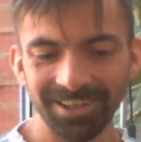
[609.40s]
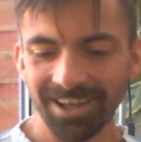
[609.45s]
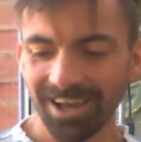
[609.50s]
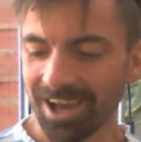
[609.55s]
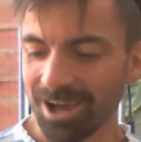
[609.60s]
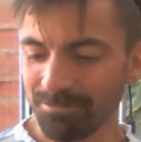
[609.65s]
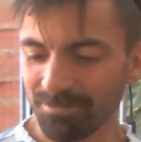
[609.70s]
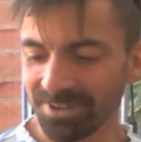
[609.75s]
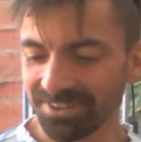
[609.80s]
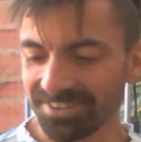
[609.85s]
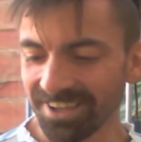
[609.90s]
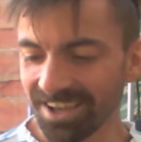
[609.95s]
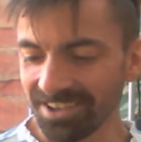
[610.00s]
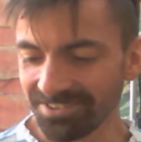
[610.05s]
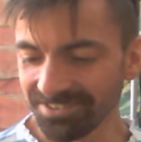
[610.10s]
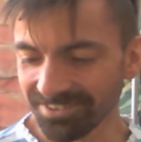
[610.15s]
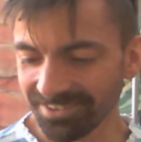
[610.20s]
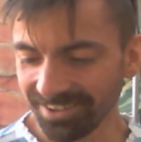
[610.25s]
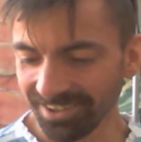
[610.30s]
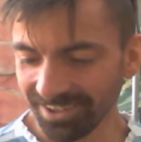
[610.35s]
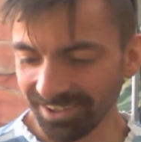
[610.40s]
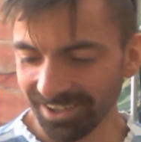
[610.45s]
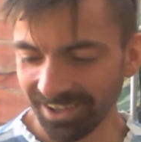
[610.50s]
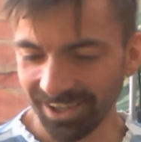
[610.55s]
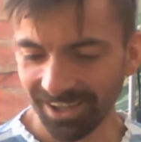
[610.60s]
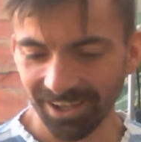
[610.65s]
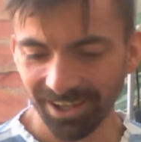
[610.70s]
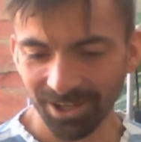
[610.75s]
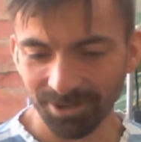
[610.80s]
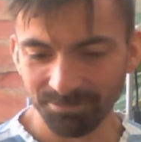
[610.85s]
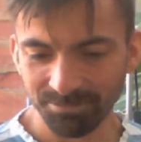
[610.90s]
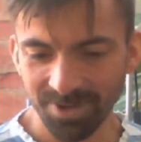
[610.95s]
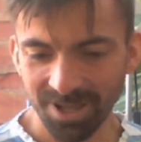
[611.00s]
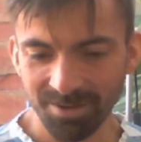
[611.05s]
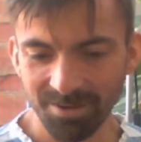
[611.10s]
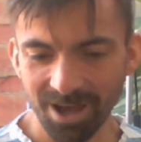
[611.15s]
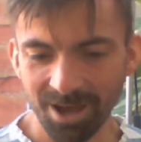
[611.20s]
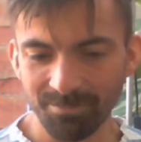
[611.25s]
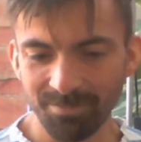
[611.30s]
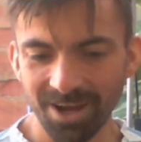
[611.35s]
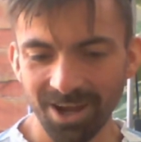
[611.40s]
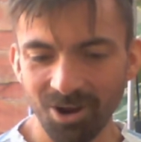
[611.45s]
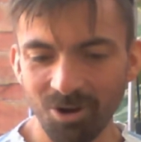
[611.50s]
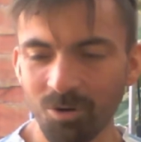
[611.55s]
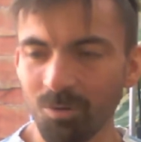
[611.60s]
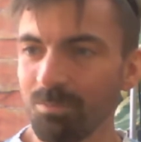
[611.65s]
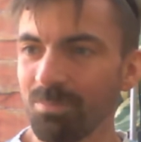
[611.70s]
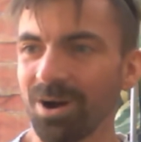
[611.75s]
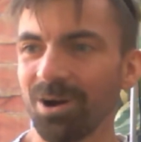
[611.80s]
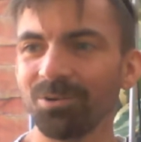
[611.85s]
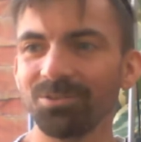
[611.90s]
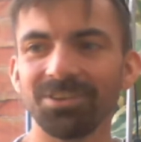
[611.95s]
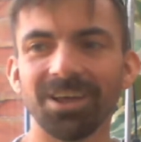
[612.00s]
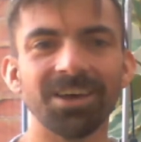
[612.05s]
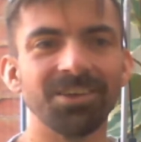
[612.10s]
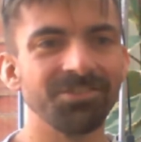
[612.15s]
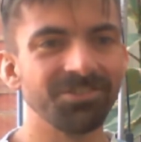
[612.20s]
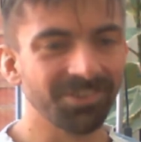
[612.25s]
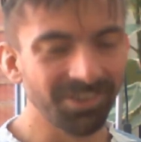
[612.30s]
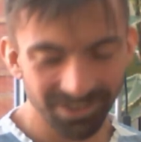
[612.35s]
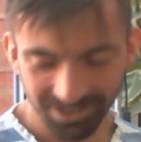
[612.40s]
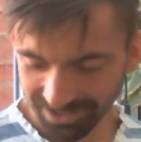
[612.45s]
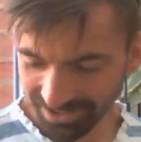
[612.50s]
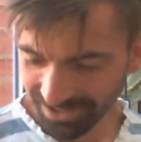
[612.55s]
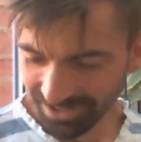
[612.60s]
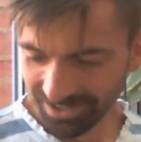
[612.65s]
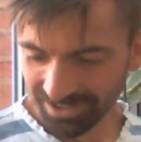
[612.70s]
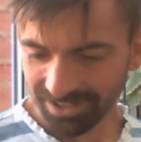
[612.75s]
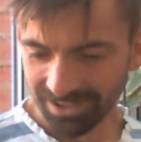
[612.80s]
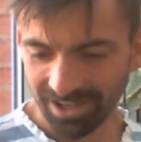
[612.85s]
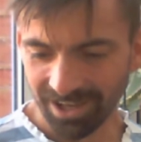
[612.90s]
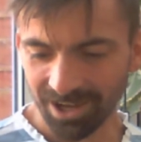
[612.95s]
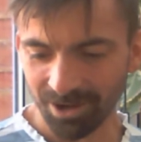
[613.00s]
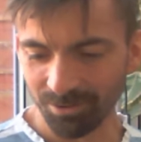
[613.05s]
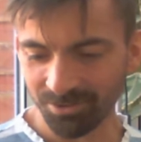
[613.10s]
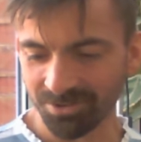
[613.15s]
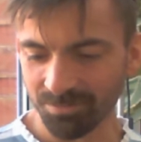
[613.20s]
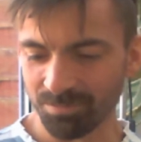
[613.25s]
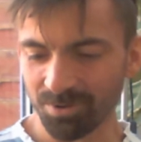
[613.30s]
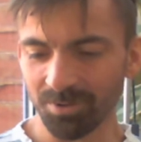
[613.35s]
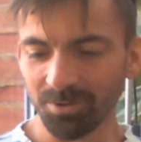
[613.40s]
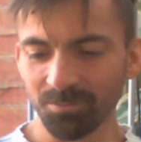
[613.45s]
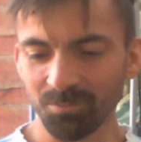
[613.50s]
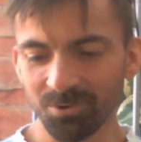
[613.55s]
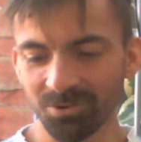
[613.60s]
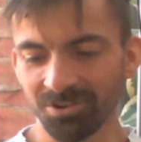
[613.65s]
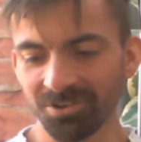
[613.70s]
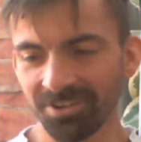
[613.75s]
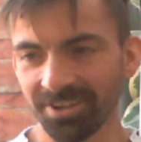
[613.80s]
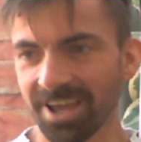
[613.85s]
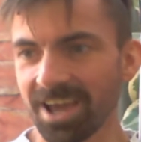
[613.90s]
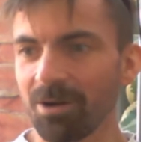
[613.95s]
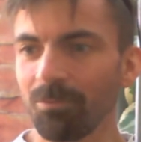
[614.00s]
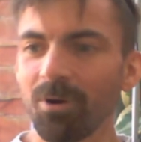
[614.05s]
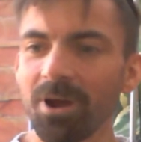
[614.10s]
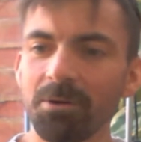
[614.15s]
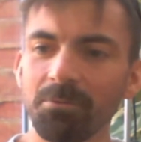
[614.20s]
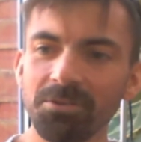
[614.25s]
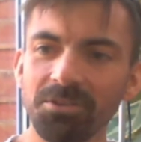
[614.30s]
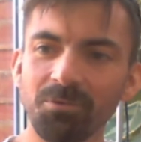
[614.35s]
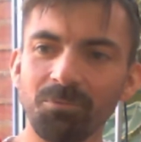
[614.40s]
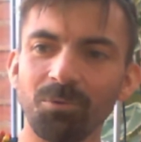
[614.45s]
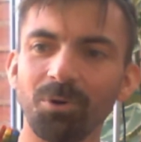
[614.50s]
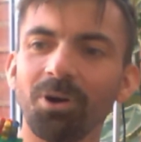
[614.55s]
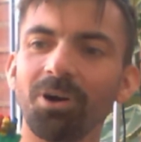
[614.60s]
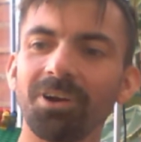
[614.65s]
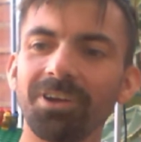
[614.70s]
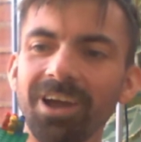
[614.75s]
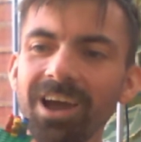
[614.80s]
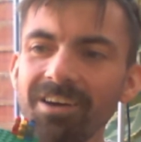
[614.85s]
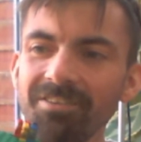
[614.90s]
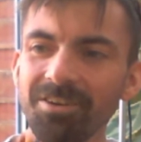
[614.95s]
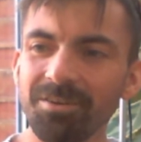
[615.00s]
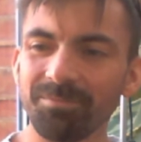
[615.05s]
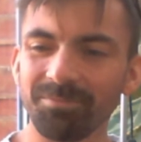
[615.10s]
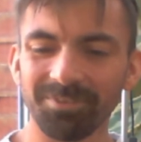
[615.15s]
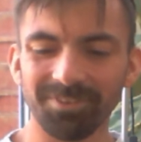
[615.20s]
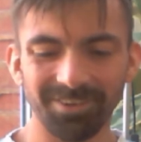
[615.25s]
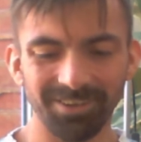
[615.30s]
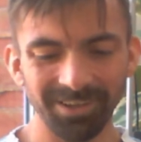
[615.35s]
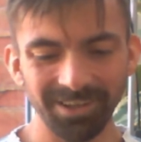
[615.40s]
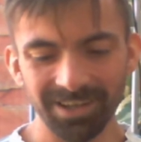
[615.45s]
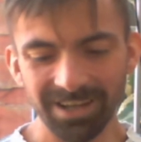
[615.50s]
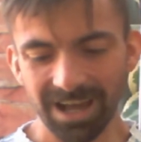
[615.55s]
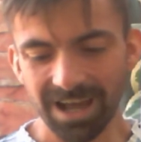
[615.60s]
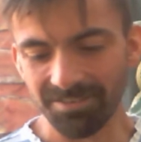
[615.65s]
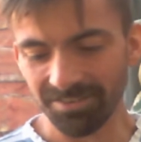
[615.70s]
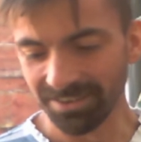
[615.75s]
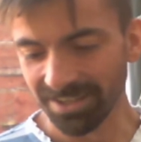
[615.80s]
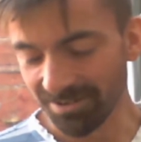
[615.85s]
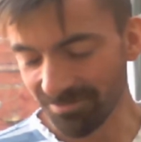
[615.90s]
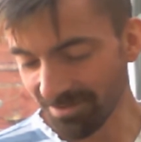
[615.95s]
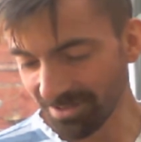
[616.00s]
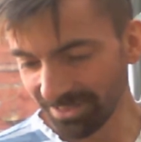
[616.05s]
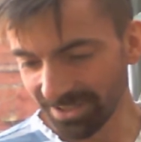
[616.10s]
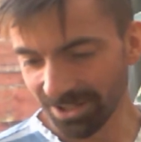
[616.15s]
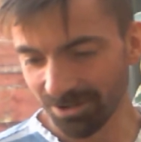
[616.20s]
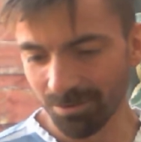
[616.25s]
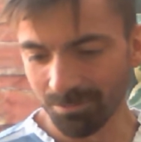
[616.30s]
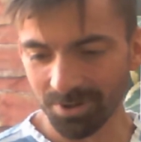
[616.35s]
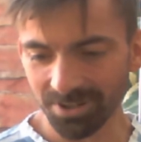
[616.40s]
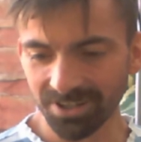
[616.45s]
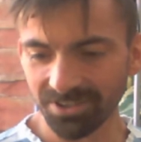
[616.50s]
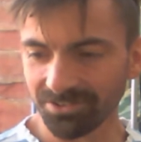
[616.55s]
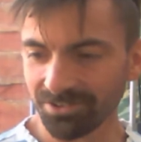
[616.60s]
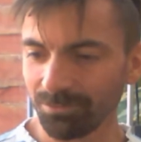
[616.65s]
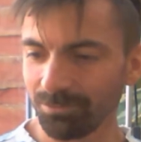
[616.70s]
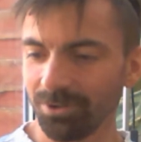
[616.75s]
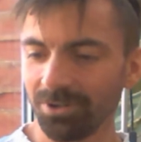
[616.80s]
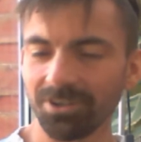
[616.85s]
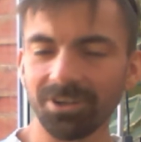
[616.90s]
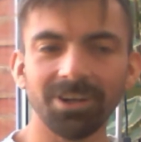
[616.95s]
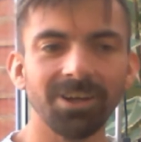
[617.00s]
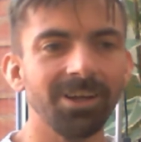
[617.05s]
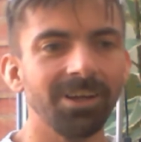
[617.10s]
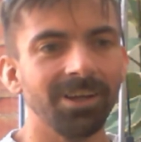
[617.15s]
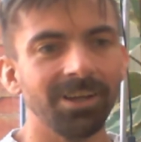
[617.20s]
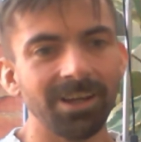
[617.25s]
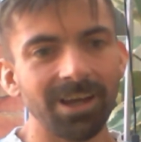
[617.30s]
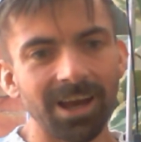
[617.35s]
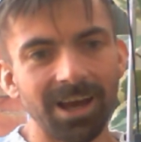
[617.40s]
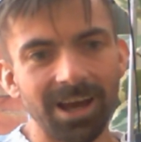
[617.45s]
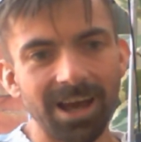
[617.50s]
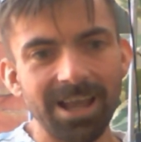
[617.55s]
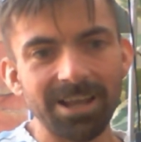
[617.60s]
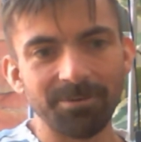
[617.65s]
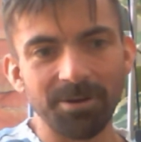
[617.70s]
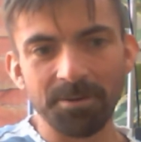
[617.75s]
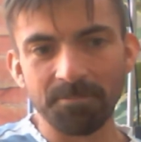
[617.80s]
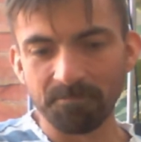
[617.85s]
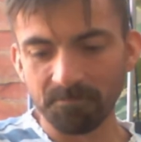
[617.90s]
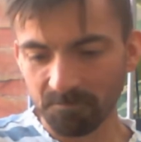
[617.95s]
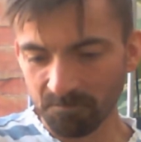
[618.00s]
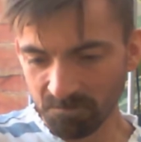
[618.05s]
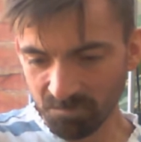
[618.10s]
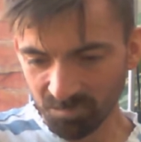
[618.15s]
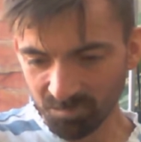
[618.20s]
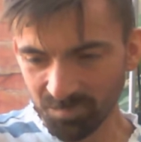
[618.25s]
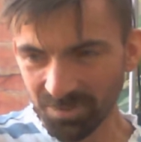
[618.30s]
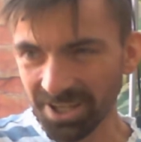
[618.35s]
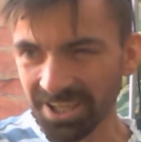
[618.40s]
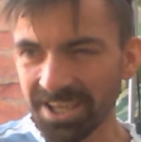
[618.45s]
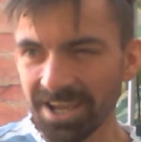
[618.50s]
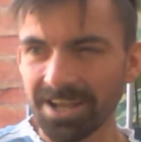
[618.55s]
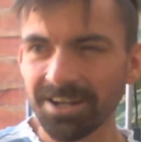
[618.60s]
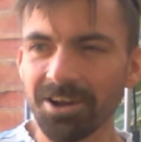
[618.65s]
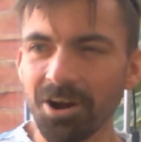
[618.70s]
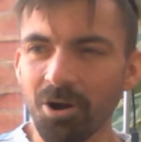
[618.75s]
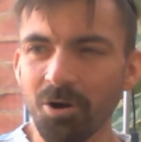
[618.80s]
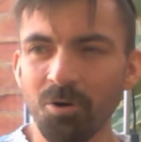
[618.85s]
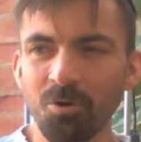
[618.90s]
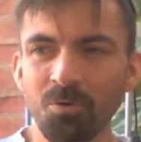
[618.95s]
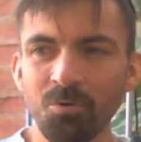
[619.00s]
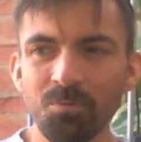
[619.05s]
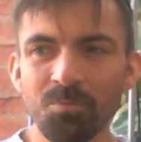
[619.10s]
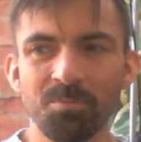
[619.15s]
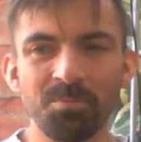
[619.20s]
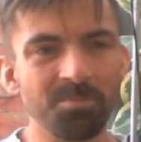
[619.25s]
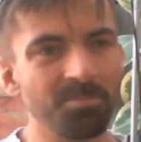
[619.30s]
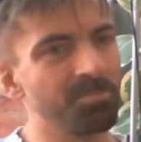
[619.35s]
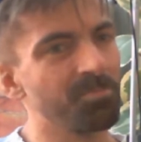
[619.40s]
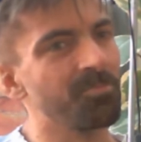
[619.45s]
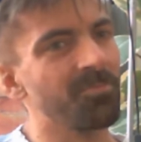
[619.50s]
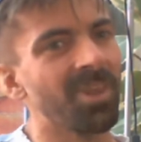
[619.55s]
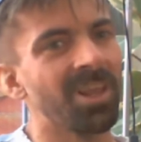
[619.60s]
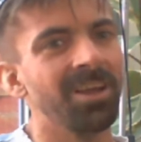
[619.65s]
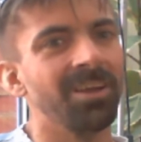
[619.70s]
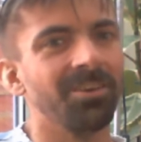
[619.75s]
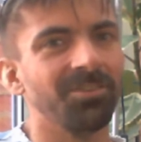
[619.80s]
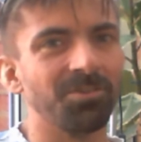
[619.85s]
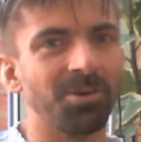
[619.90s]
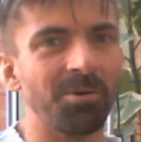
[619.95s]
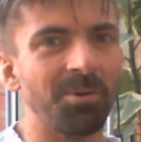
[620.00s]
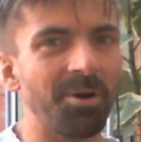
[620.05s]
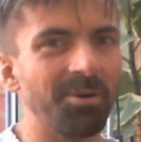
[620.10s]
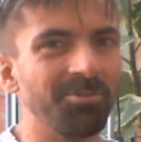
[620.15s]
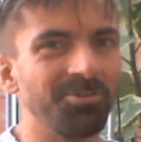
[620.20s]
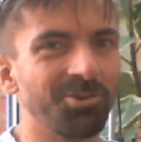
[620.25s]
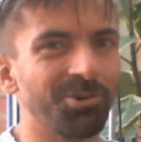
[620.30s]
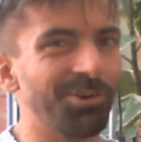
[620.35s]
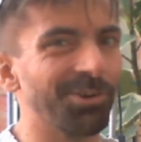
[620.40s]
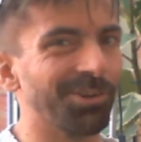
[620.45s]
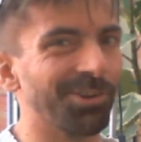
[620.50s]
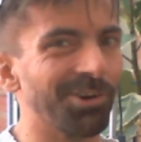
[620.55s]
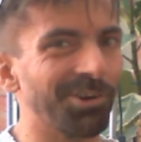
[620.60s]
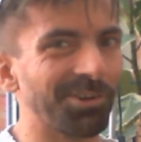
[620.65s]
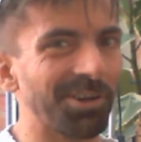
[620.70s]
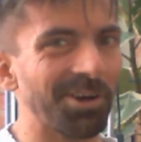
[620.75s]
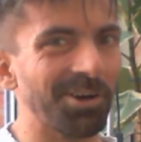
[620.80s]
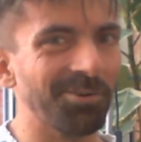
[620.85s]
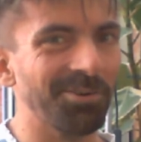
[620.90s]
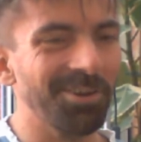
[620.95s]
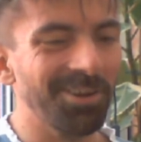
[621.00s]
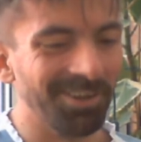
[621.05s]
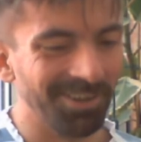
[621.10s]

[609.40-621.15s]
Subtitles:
at my desk, at my homebound desk, which I probably couldn't get away with at work, having Lego on my desk at work. Anyway, but I can at home, so I'm enjoying lockdown.